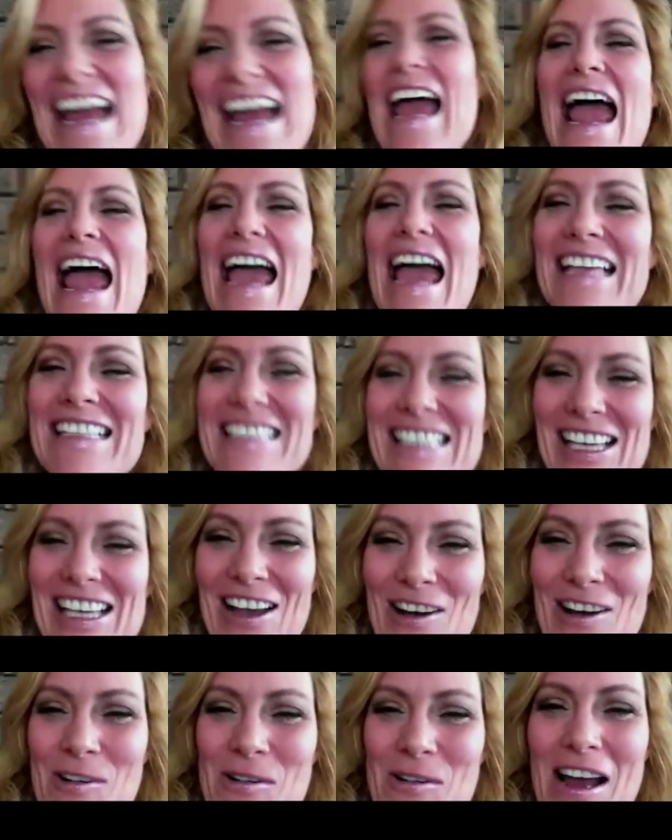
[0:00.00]
and so
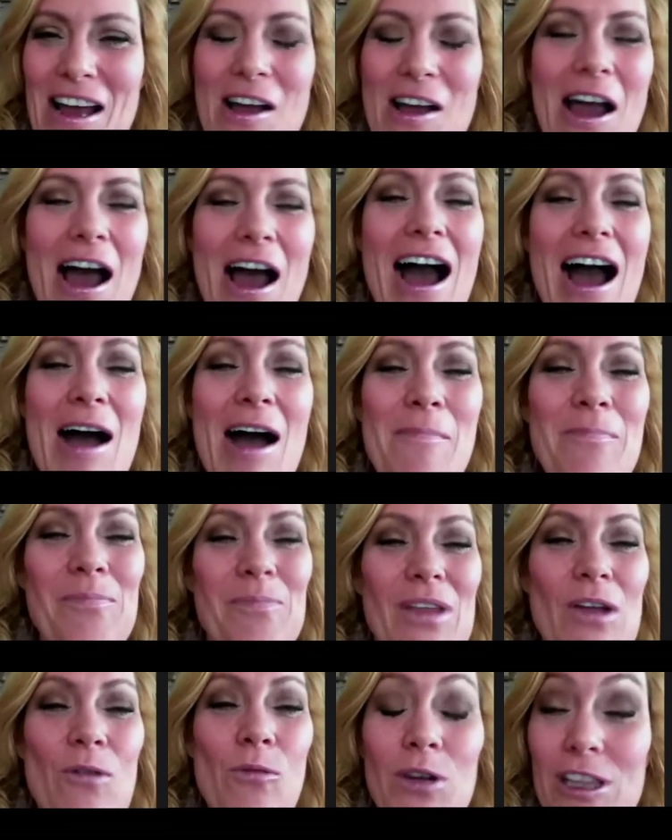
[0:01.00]

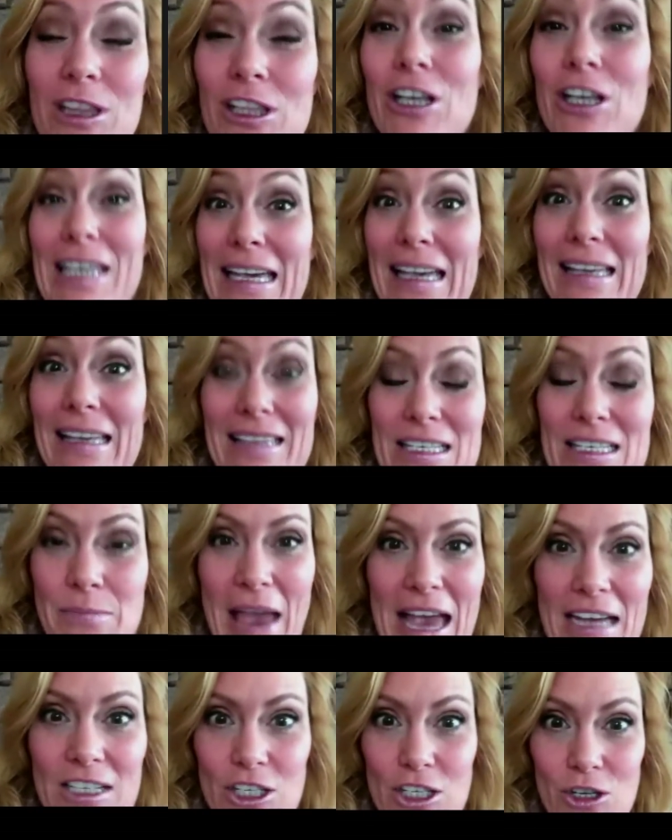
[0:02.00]
we're looking at these
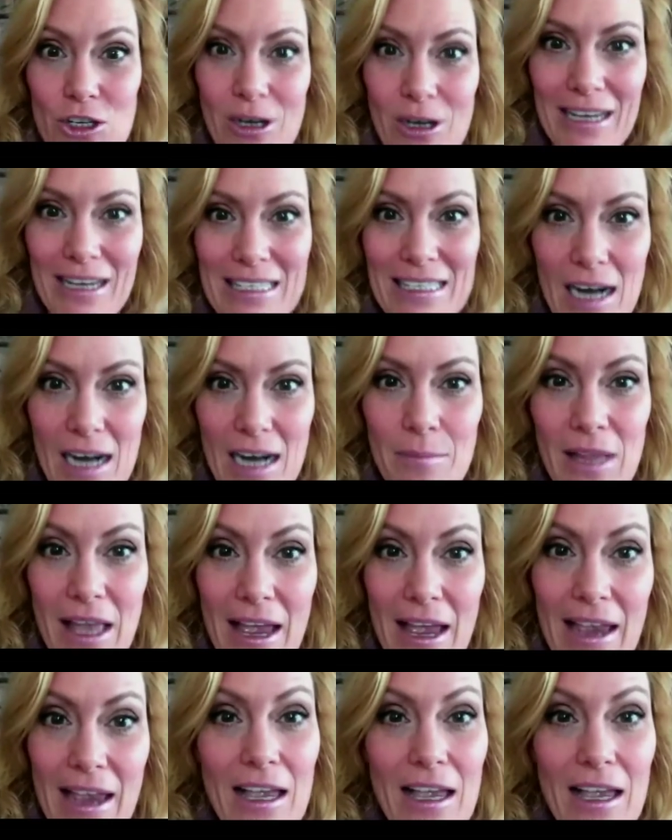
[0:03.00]
magic tricks, and I'm like,